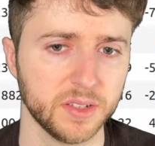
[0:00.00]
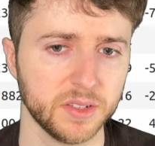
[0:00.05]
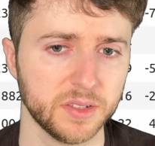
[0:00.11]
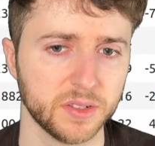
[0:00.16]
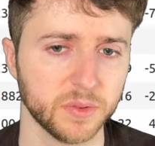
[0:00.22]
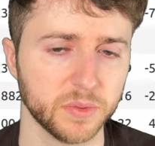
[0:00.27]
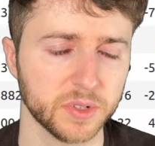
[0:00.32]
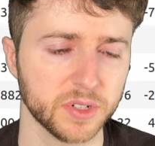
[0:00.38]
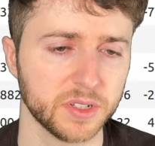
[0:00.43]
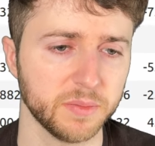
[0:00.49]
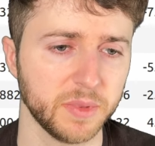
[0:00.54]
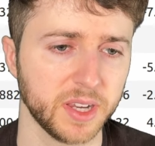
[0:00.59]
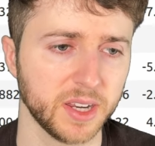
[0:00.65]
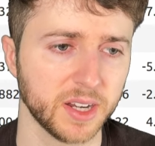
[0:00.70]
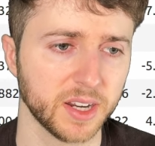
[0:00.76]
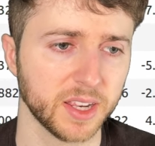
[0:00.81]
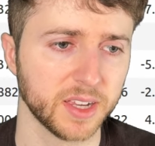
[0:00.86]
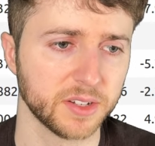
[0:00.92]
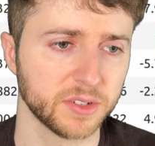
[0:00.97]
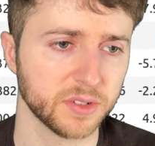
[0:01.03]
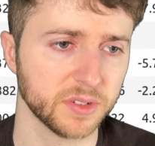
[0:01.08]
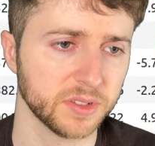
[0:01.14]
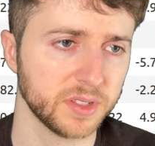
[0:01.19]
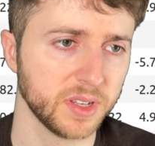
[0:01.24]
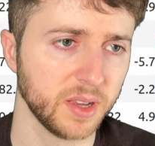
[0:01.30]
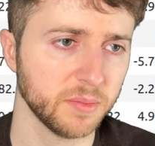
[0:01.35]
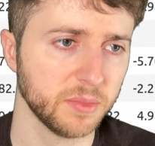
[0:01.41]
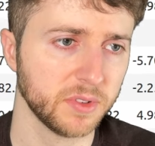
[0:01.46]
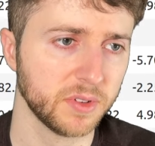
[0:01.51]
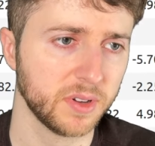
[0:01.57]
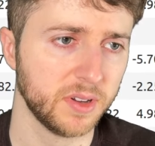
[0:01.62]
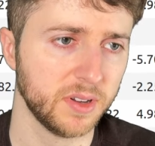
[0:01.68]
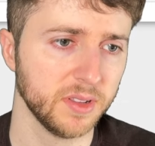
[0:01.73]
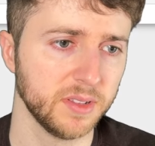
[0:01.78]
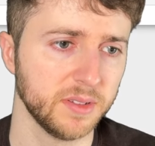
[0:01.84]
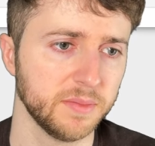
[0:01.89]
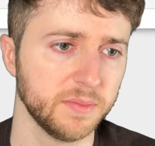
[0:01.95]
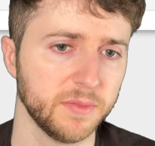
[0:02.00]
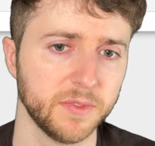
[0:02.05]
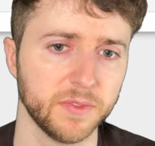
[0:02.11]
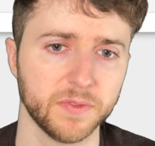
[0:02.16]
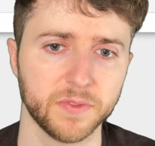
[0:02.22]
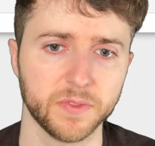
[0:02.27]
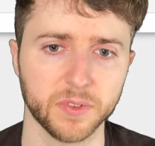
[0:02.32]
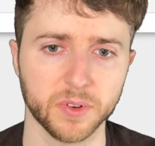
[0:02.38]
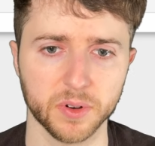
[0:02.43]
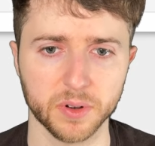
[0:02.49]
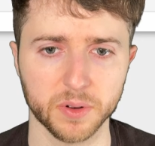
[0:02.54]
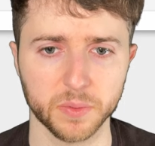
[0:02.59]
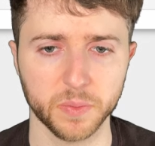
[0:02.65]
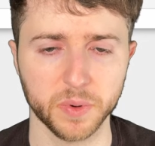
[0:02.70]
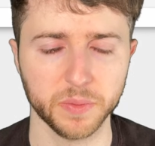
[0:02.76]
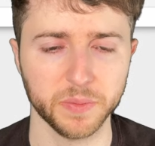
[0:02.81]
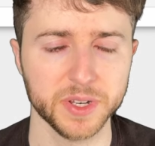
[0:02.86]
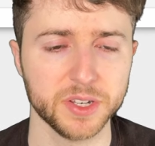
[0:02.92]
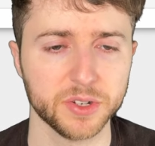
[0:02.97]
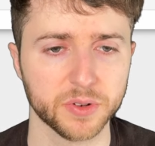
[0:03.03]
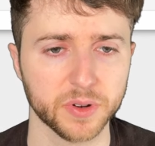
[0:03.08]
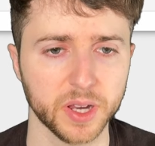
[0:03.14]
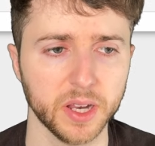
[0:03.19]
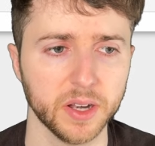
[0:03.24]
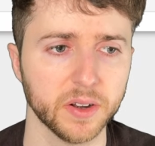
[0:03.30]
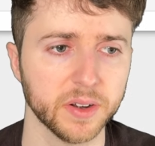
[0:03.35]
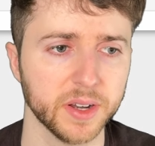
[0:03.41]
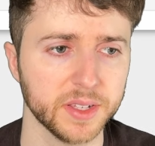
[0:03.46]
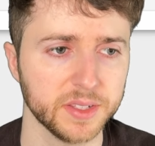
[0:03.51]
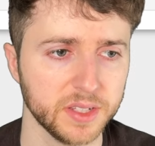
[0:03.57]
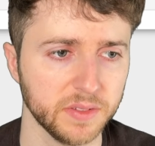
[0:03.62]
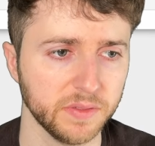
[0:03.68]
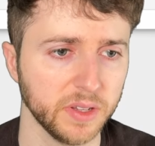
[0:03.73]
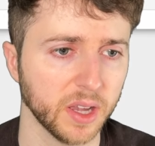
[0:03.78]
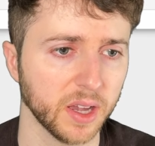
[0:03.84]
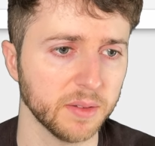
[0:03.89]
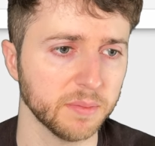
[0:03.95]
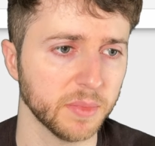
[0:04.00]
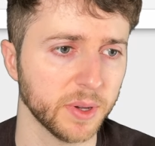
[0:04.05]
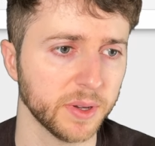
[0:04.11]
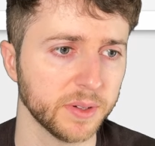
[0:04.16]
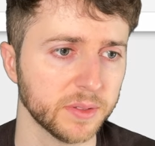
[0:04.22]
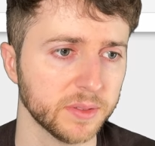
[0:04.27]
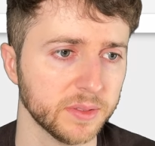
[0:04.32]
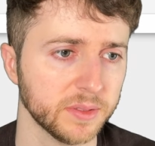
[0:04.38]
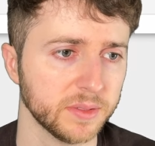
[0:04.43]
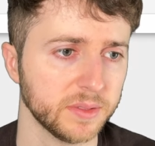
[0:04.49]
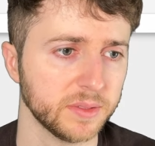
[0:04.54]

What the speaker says: So we're just making an extra sample column for when we train our scVI model.